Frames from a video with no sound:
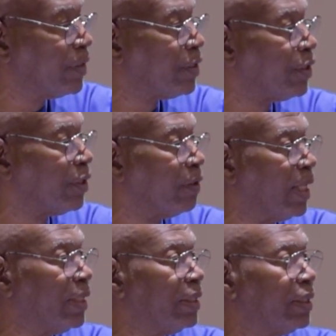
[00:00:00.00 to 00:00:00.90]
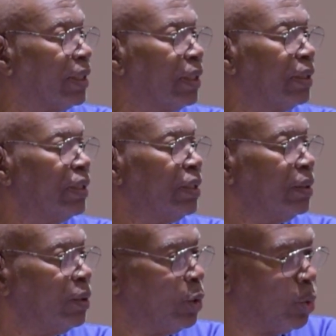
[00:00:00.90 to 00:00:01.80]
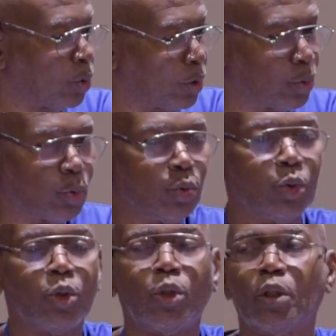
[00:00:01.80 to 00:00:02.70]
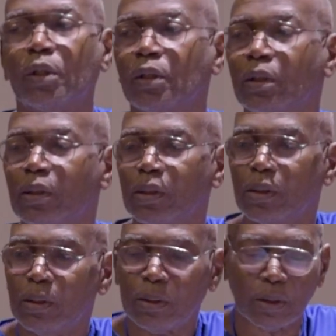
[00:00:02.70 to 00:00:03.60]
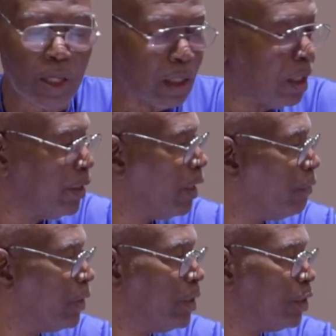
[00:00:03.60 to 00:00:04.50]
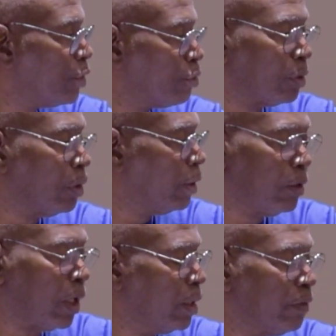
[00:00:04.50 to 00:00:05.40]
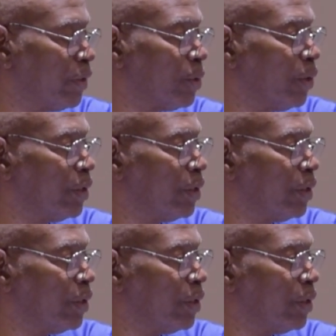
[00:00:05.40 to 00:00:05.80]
this year and did a door-to-door, knock on every district, knock on every door